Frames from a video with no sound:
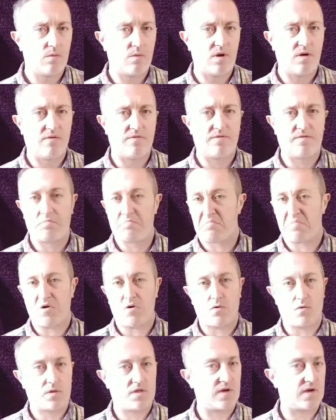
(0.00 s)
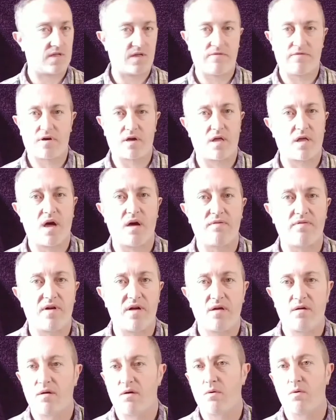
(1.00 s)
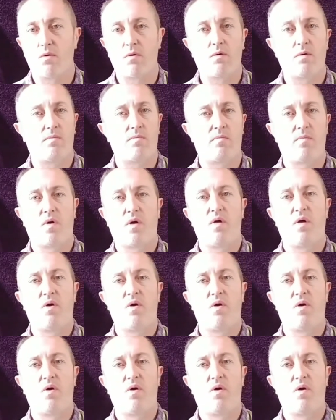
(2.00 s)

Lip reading: with your significant other or